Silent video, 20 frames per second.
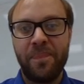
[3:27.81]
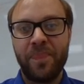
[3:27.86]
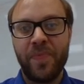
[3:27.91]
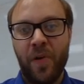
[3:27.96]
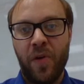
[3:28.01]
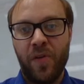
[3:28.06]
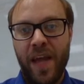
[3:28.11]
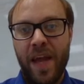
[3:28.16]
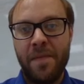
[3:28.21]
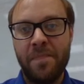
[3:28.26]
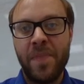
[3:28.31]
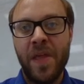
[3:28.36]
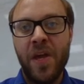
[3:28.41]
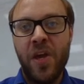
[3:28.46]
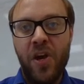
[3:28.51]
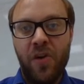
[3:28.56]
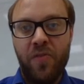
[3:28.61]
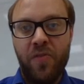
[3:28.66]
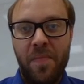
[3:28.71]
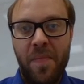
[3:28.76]
Okay,
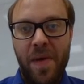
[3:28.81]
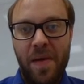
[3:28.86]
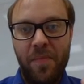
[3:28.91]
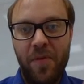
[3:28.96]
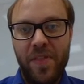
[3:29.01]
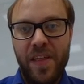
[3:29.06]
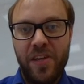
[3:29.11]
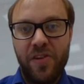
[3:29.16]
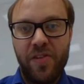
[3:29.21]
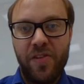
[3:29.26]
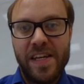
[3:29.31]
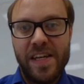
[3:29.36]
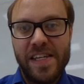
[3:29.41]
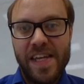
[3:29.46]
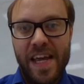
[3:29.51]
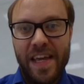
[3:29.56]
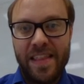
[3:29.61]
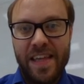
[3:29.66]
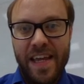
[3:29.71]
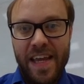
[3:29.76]
remember that you can
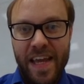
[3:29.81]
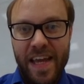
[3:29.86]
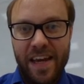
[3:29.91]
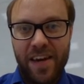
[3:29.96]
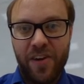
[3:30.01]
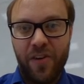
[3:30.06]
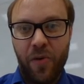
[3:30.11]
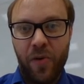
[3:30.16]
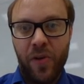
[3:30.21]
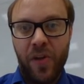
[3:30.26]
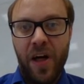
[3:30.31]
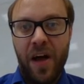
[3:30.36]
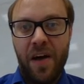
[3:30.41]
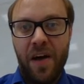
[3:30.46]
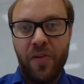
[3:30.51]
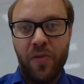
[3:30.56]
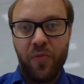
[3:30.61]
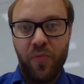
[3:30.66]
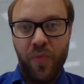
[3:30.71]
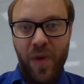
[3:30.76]
take the integral of
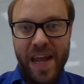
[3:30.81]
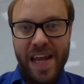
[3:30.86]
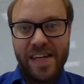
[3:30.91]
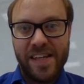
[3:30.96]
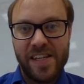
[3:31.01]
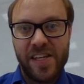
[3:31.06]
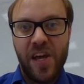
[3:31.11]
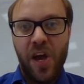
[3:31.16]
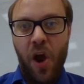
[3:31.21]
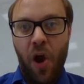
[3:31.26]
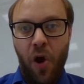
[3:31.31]
a rate